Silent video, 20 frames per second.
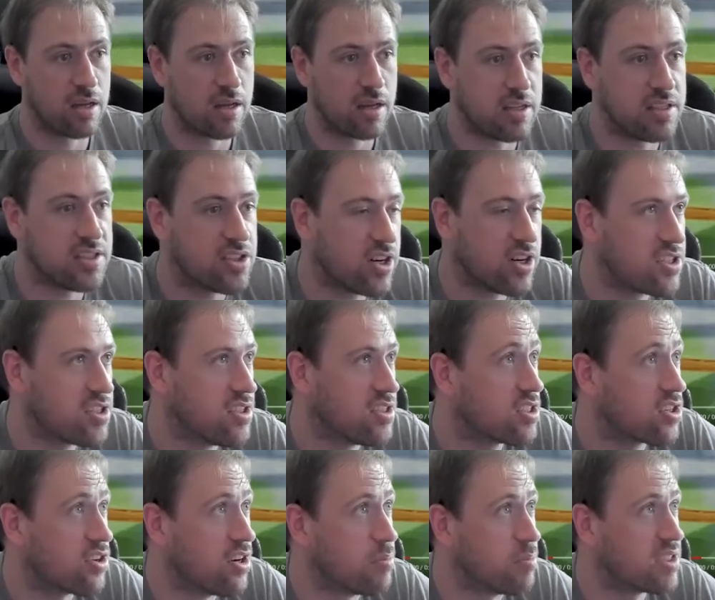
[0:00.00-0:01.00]
Construction
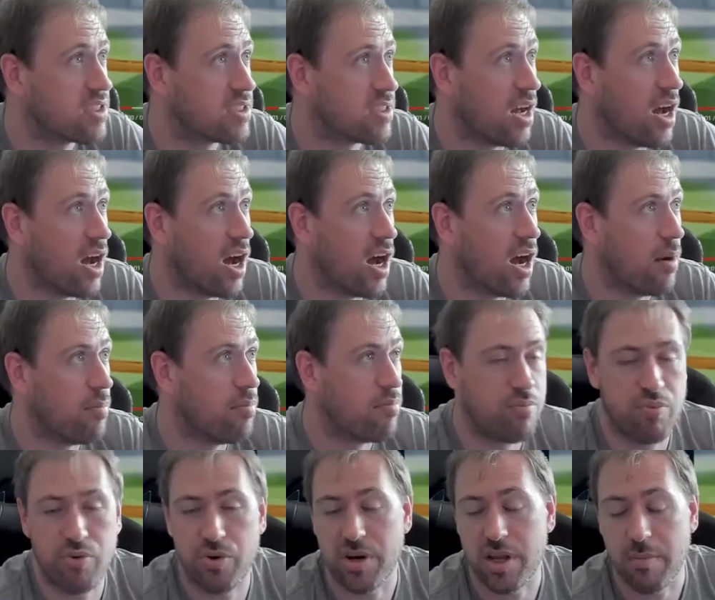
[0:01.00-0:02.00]
scripts
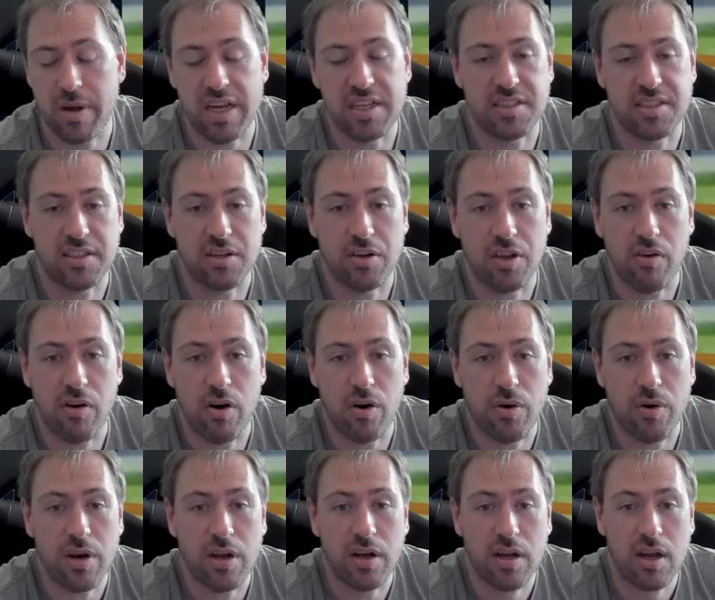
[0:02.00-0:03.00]
are pretty amazing on their
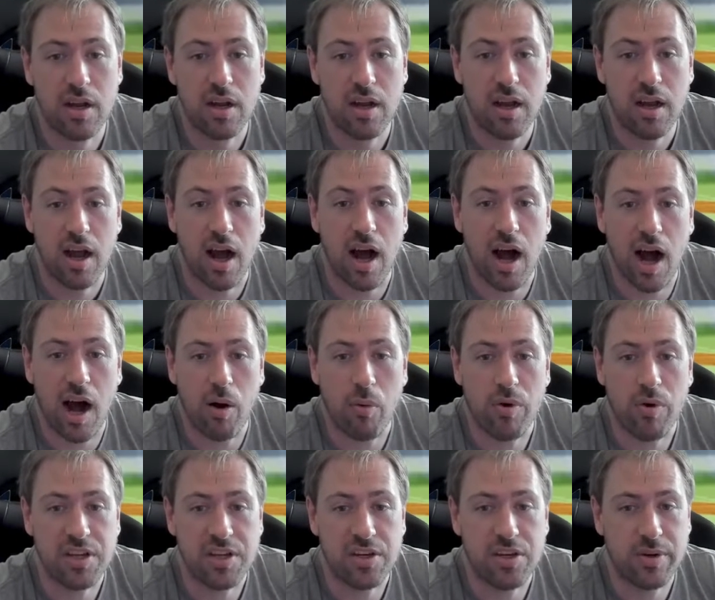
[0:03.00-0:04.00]
own.
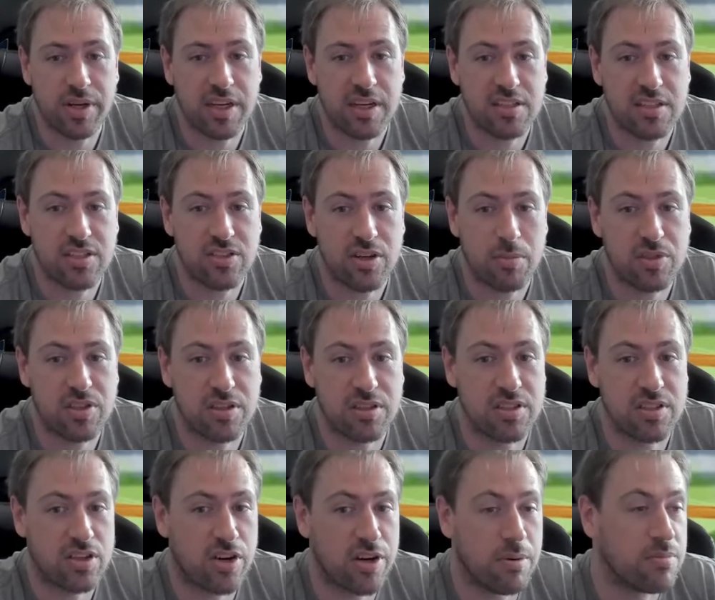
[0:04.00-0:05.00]
When you're doing construction
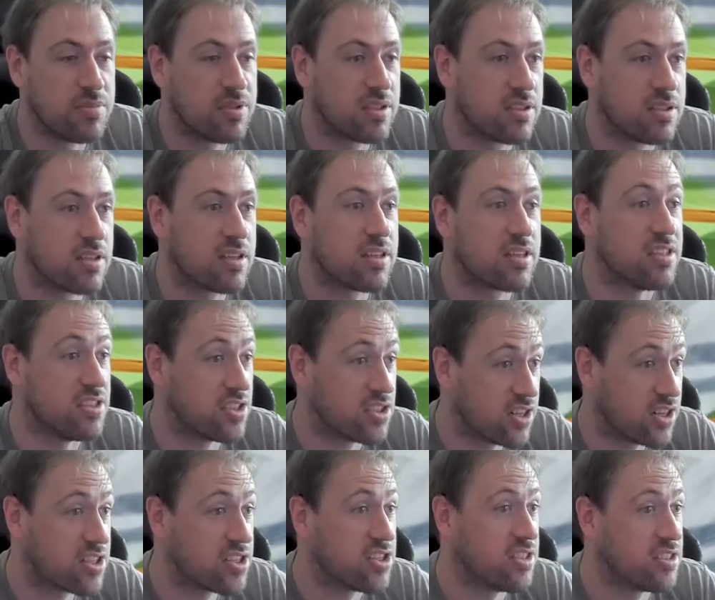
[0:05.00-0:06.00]
scripts
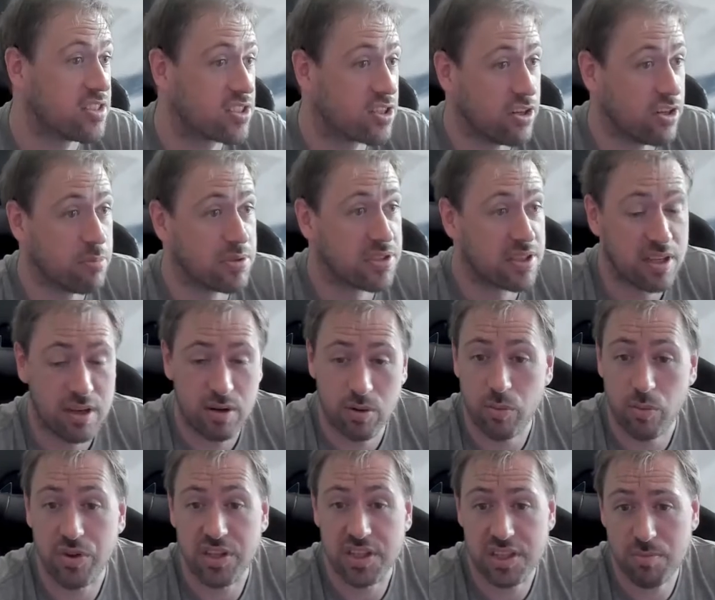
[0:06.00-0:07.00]

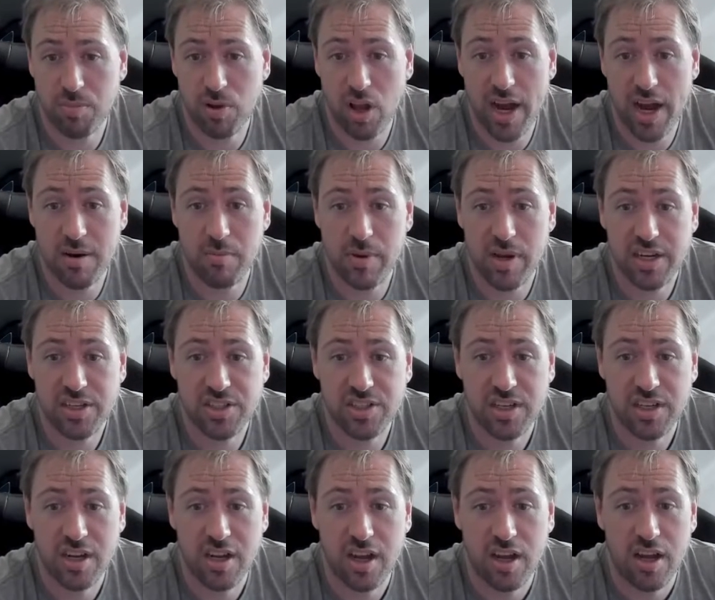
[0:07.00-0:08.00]
with a spline
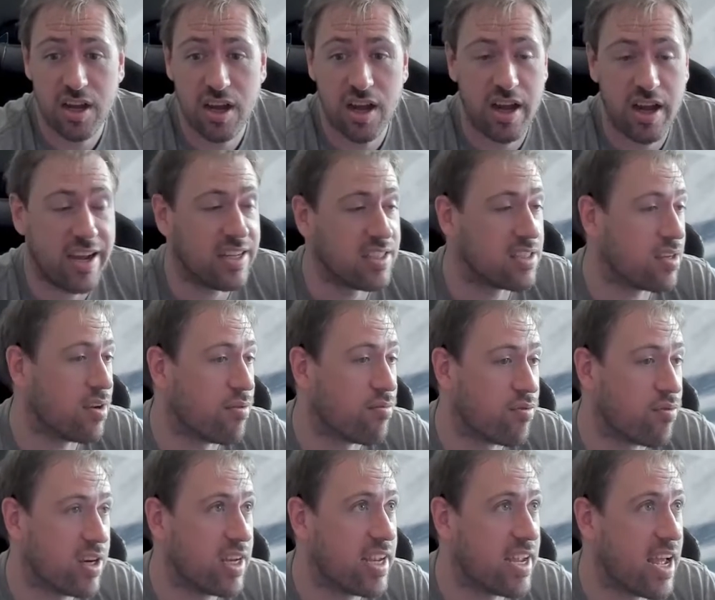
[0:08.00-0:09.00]
mesh, it's a
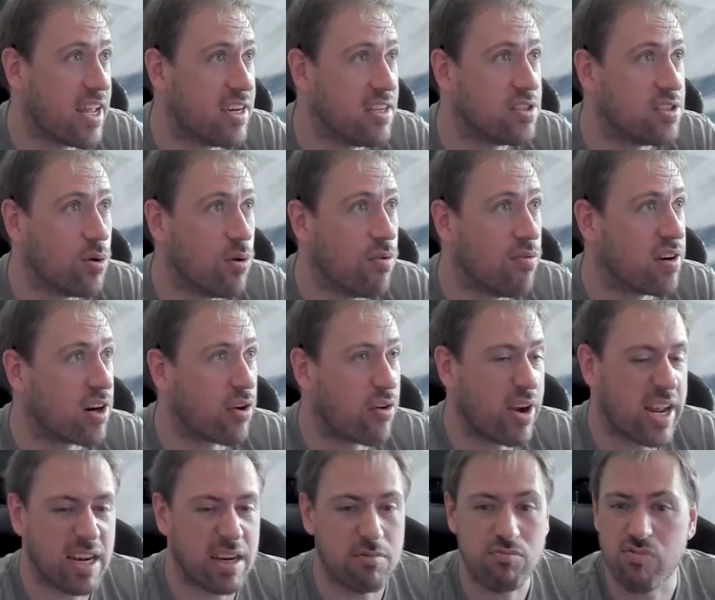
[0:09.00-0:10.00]
really handy tool for
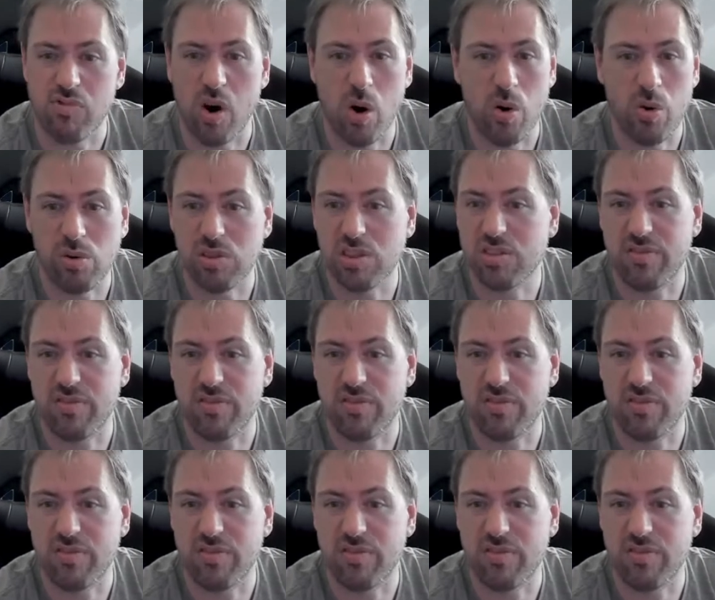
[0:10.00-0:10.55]
creating roads,